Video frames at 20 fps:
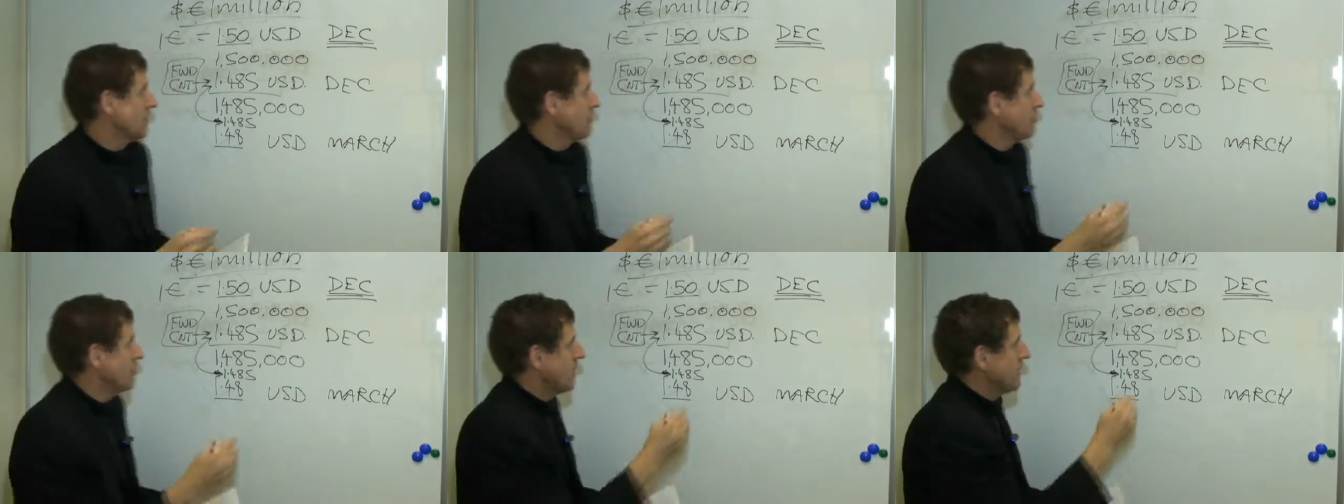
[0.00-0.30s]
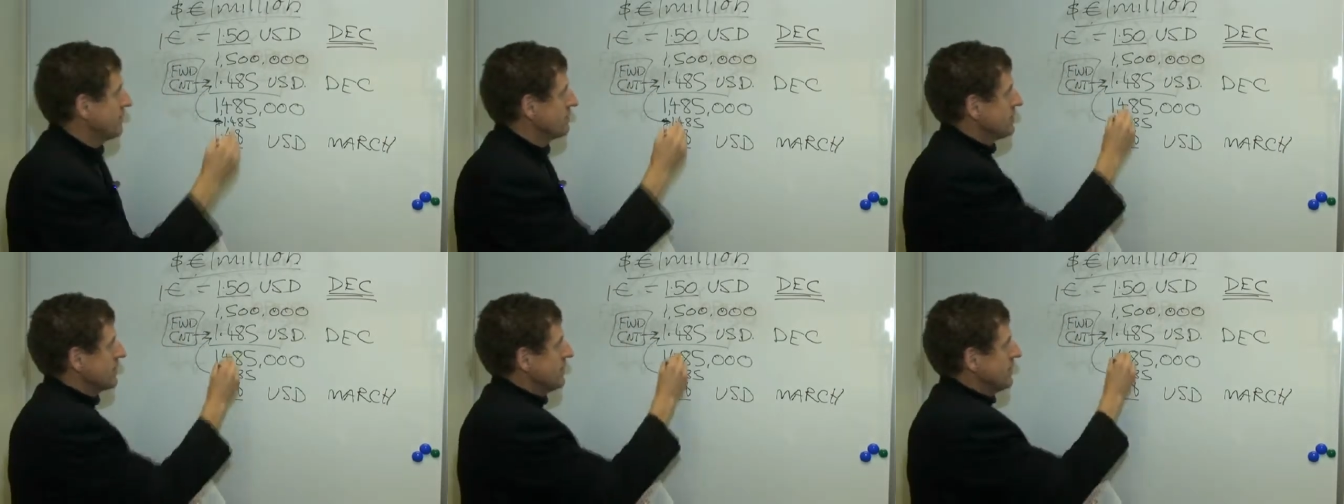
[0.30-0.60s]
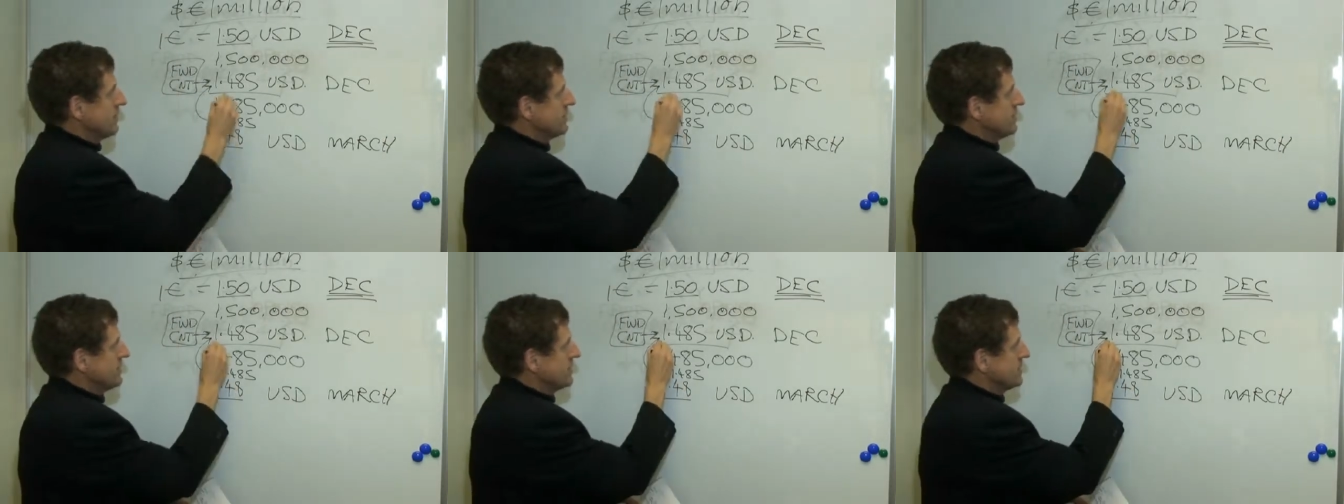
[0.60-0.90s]
We're able to
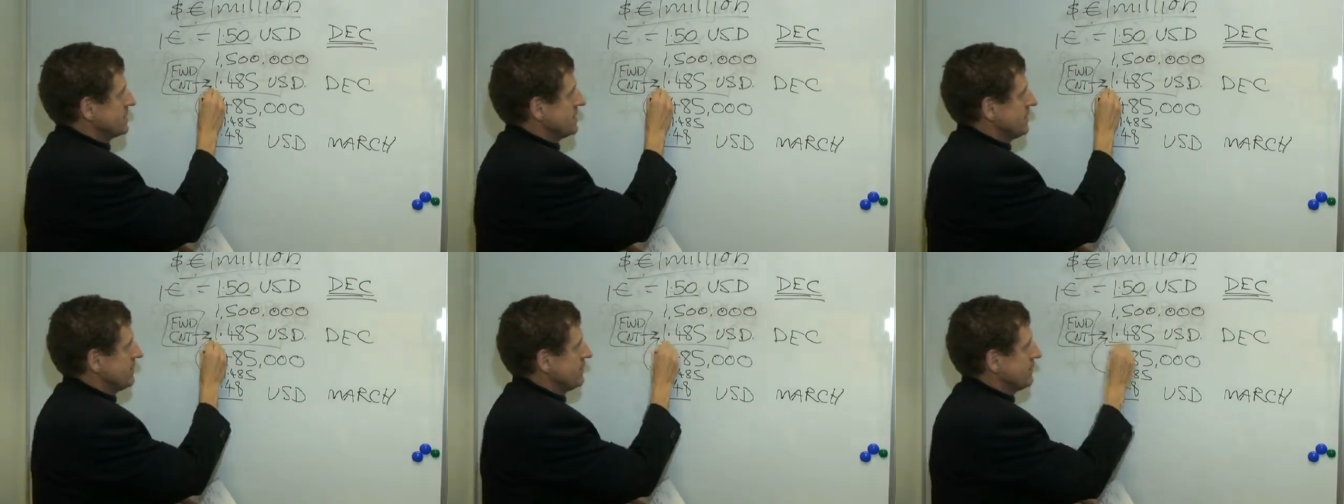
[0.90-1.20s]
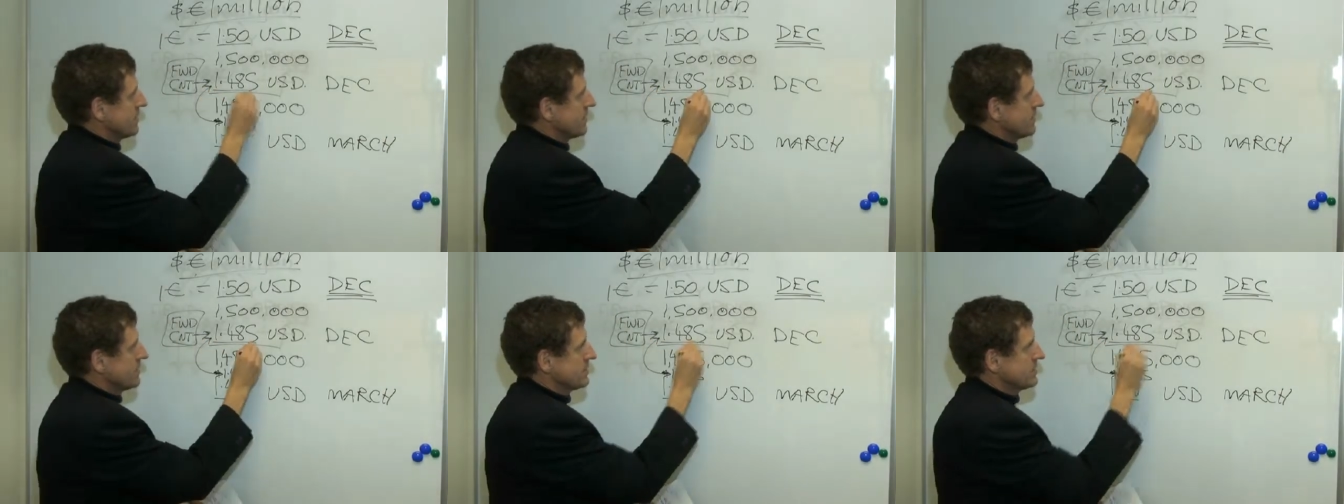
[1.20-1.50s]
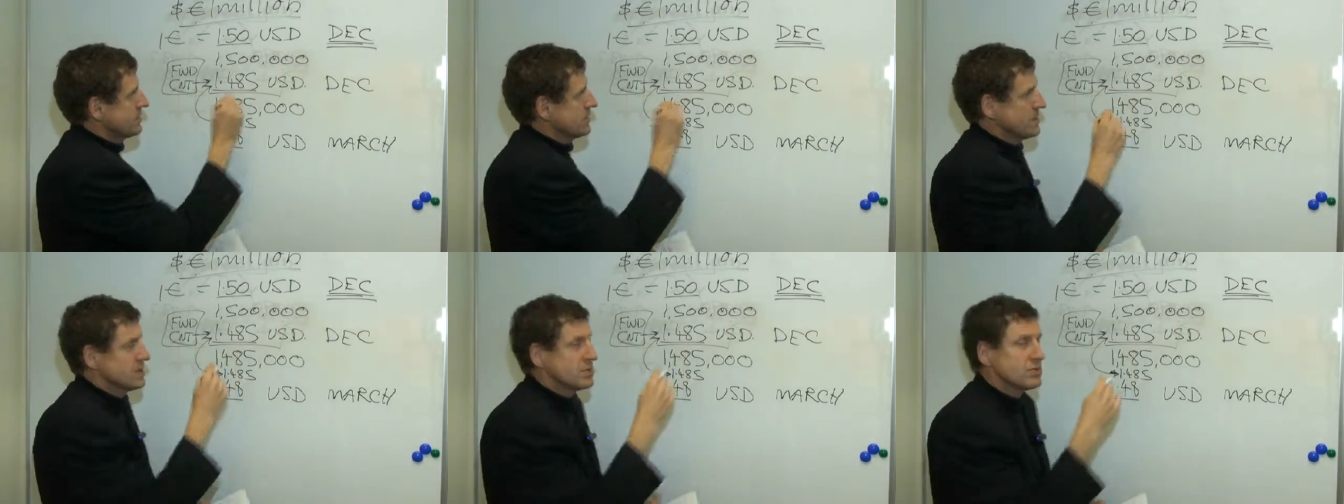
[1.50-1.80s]
lock this in
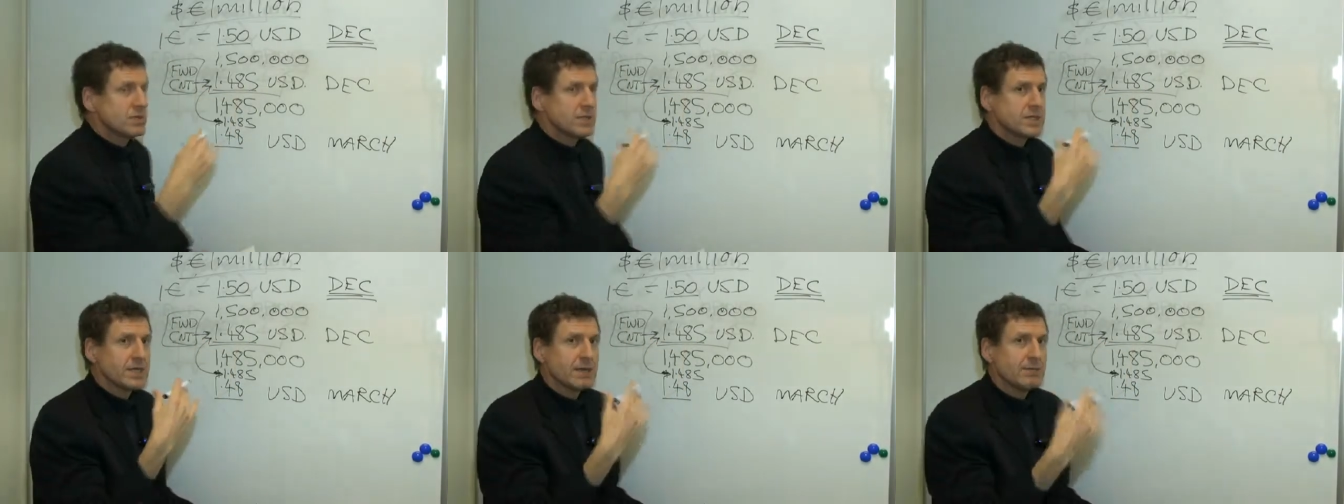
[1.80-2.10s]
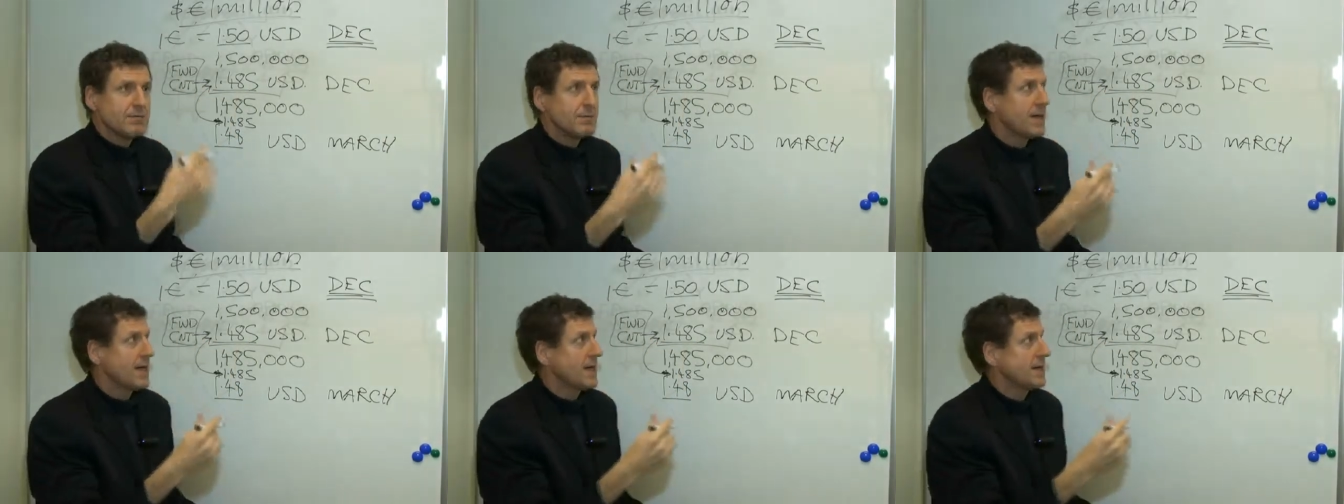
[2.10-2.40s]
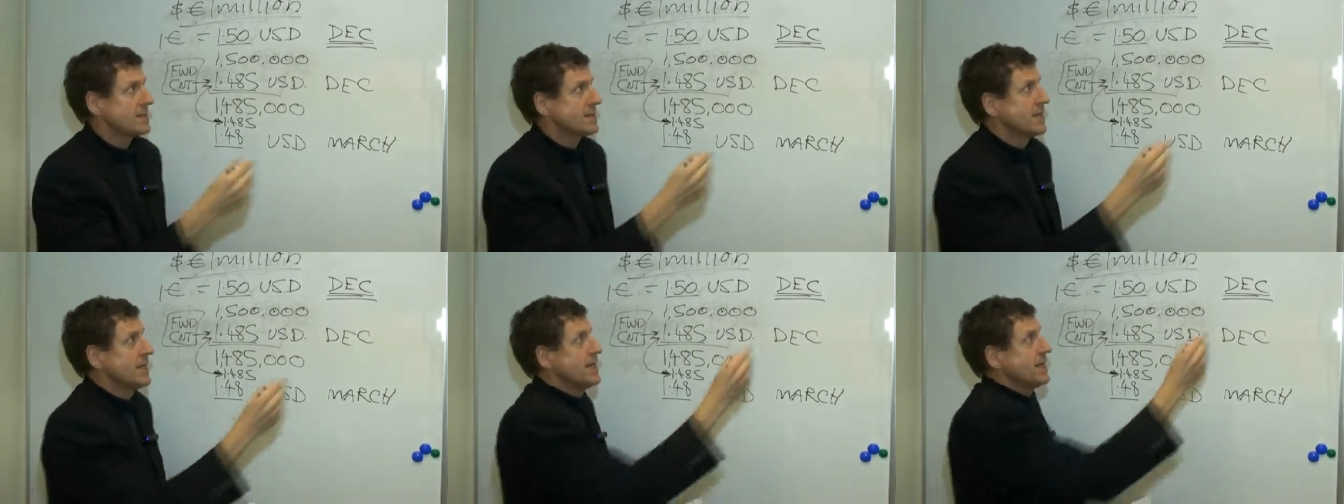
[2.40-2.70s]
because this was the
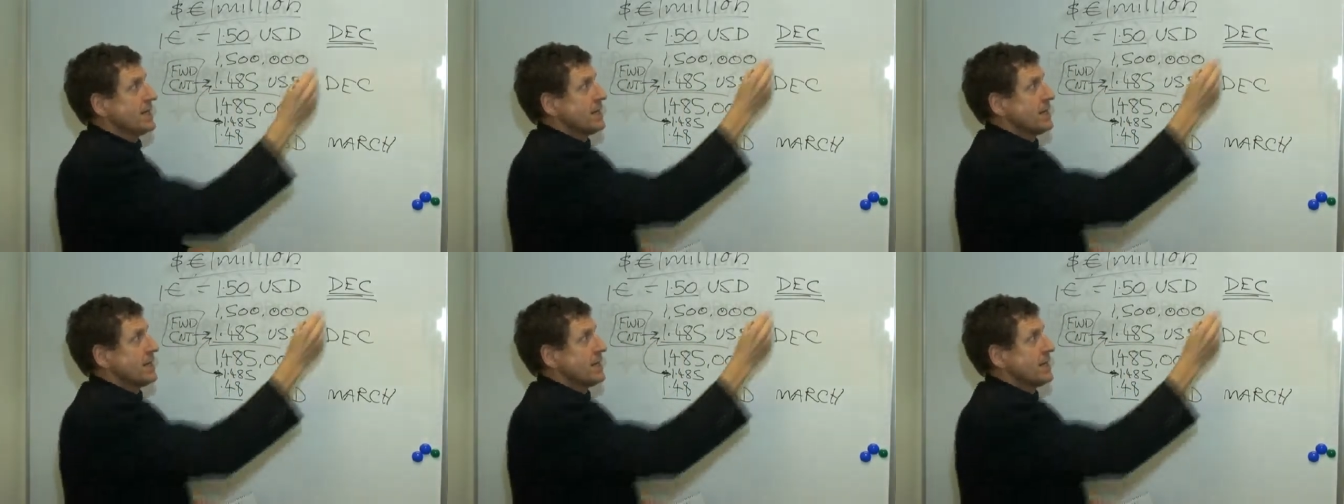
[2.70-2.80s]
amount